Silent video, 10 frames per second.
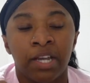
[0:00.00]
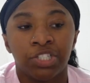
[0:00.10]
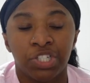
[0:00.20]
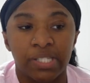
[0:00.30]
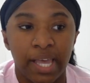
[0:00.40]

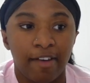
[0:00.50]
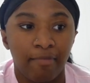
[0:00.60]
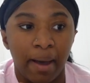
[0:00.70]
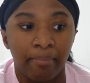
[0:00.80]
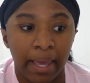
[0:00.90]
just have
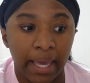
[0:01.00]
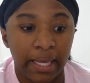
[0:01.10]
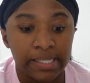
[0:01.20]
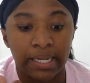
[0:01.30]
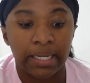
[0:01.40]
my
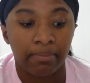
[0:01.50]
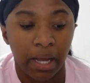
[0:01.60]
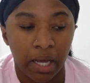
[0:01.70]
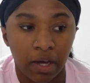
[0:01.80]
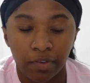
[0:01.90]
bag, because I need
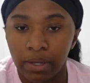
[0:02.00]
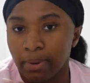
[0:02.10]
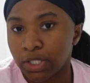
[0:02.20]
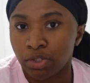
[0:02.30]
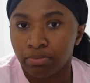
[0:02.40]
my cover and
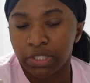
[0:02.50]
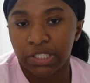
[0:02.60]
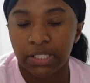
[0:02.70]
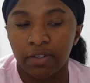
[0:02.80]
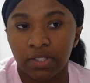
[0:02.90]
my toothbrush
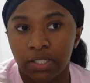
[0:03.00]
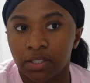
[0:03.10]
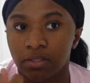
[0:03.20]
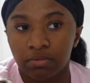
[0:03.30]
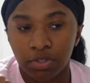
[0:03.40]
and stuff
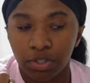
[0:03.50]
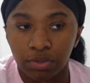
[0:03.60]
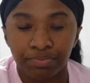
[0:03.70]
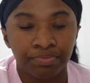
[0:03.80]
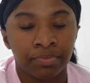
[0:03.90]
to, you know,